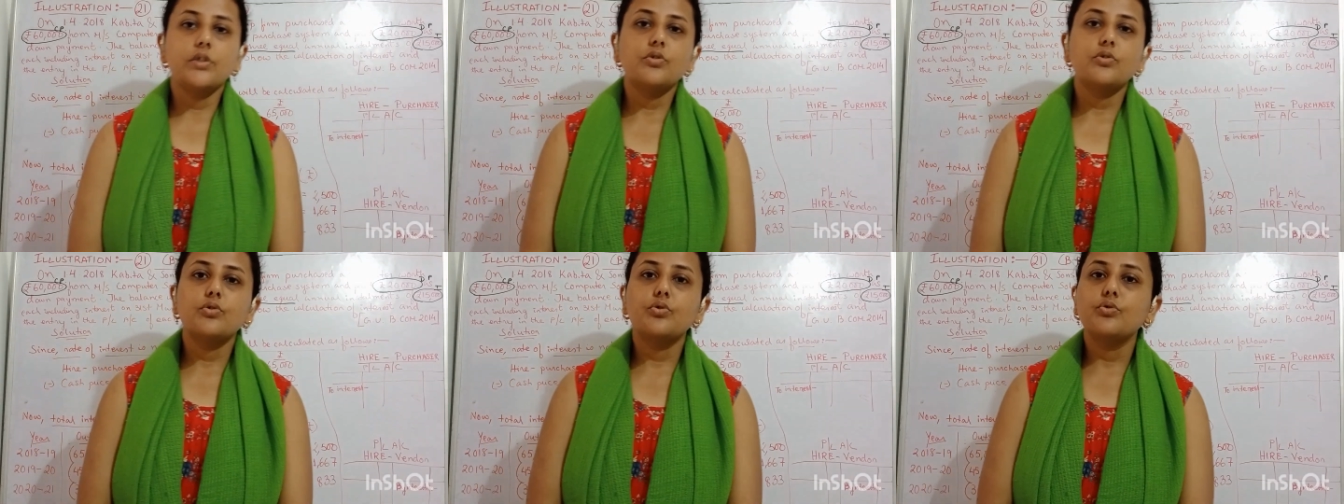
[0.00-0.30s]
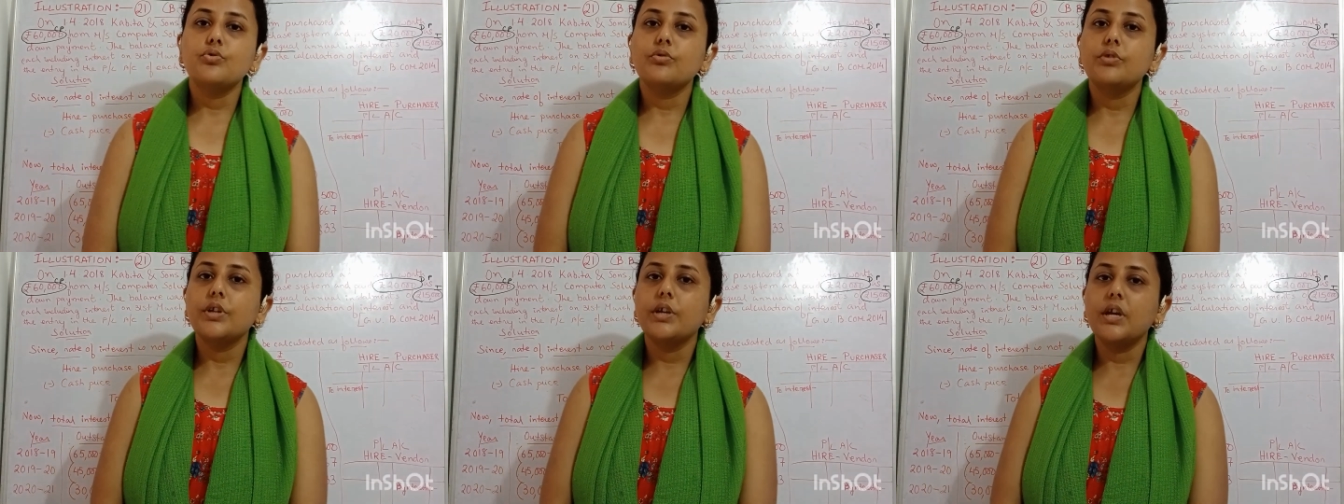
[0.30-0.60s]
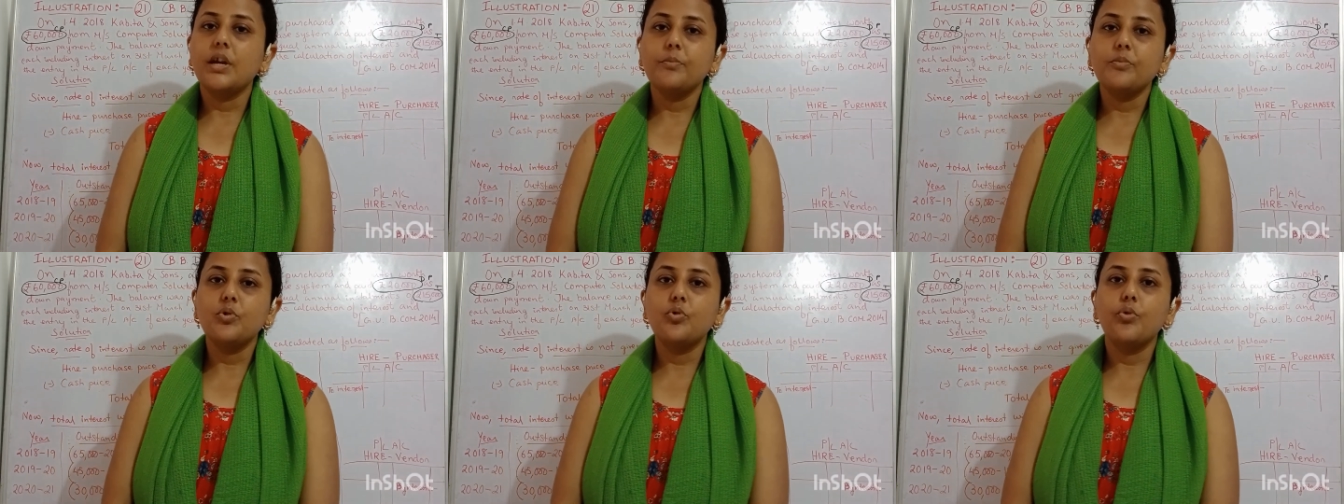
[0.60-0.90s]
so
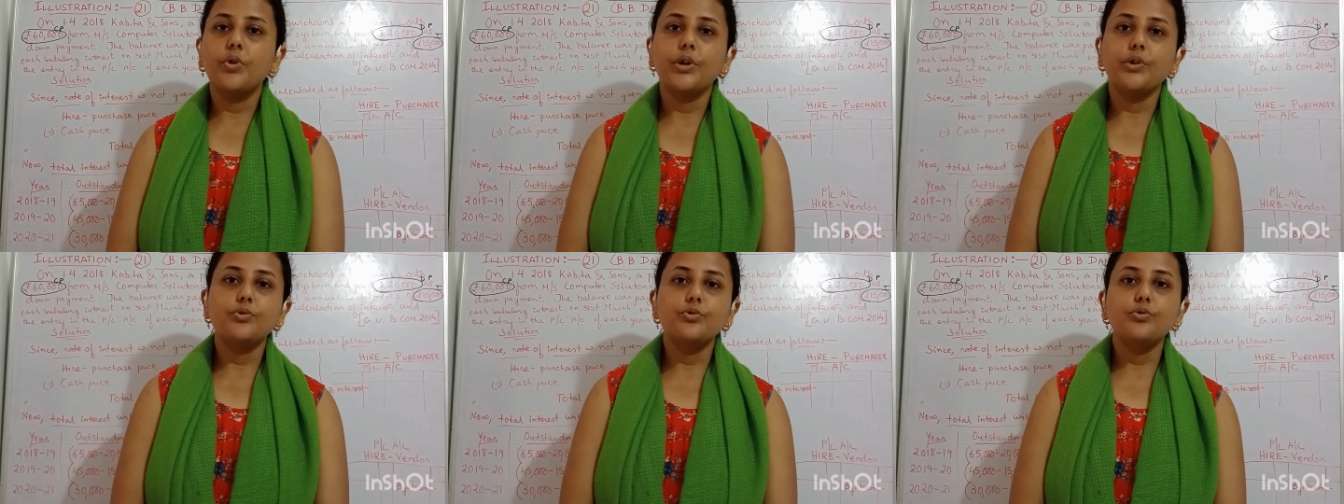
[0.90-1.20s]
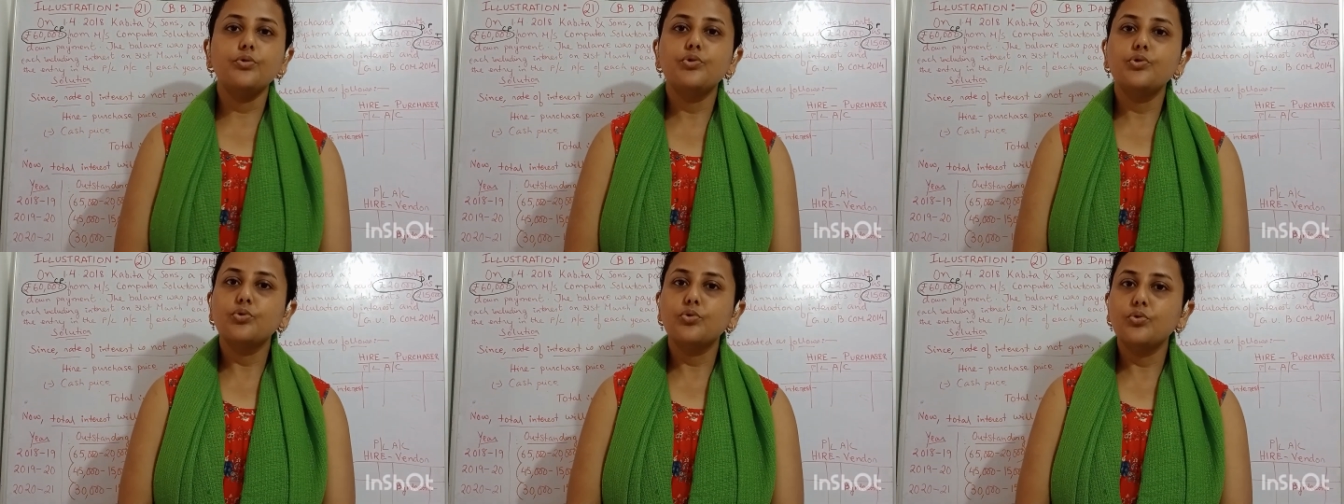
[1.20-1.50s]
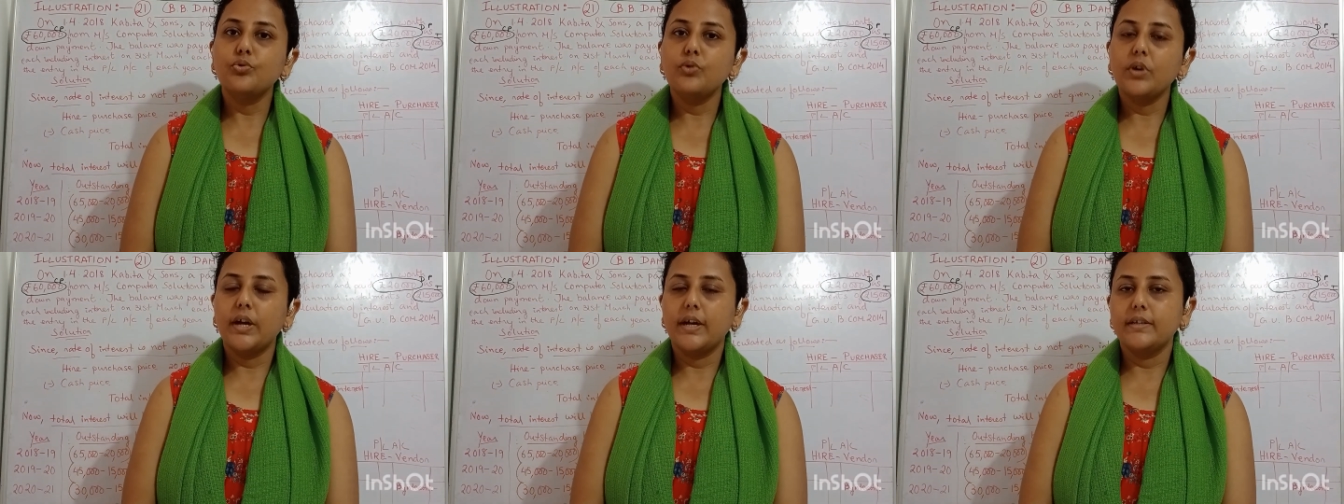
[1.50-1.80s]
today I am going to
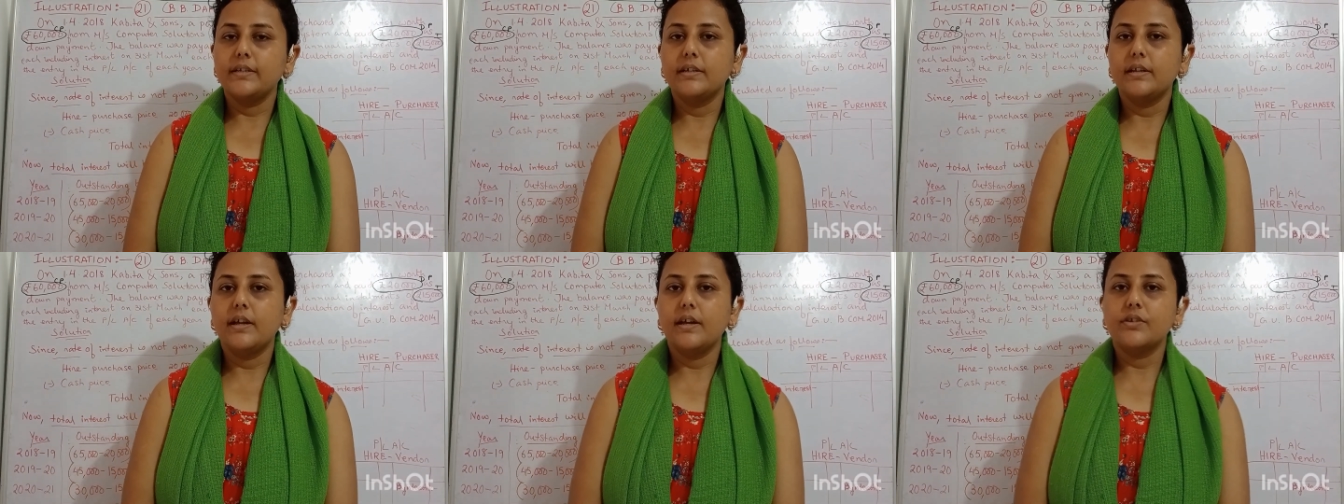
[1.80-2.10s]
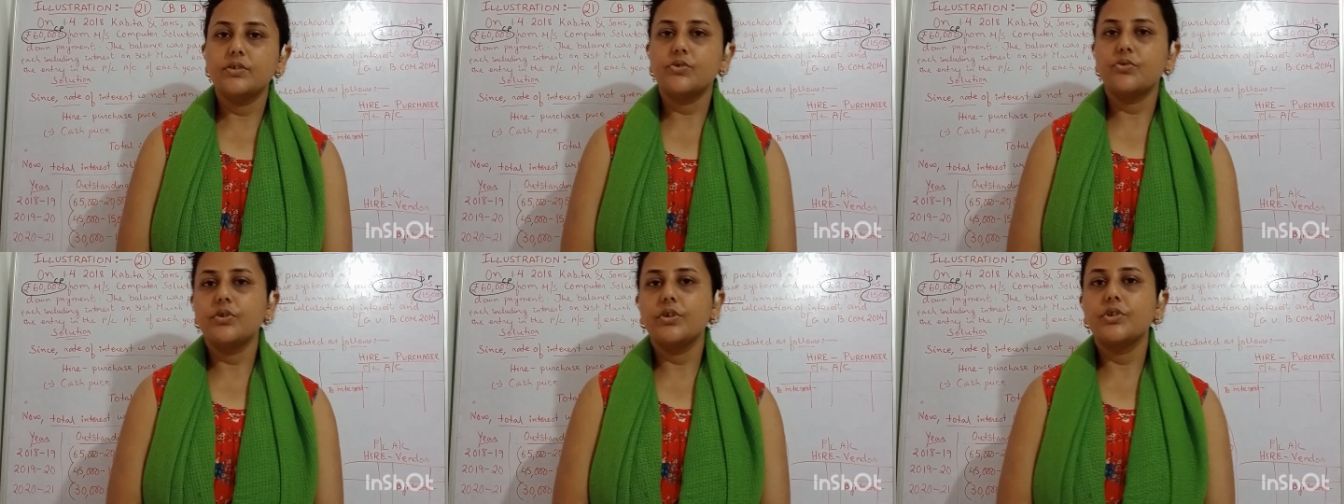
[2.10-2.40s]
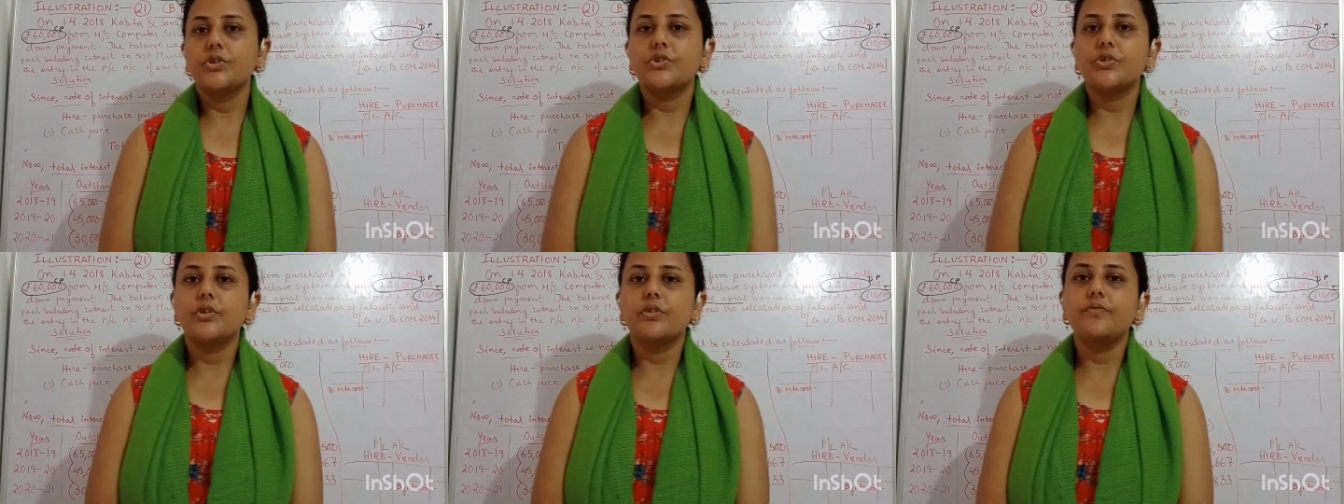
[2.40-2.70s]
do an
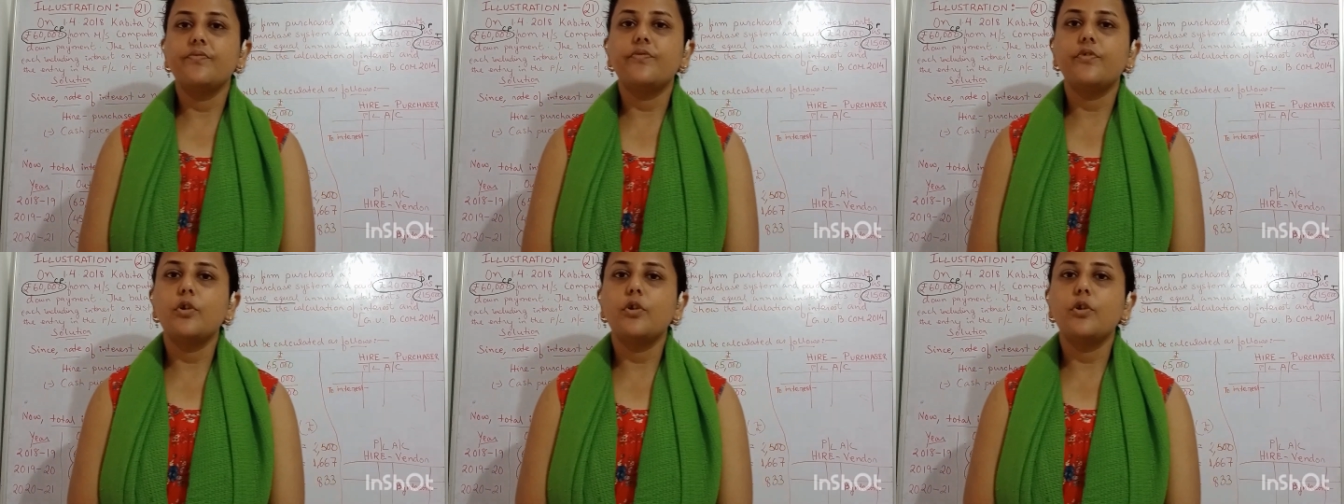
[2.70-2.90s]
illustration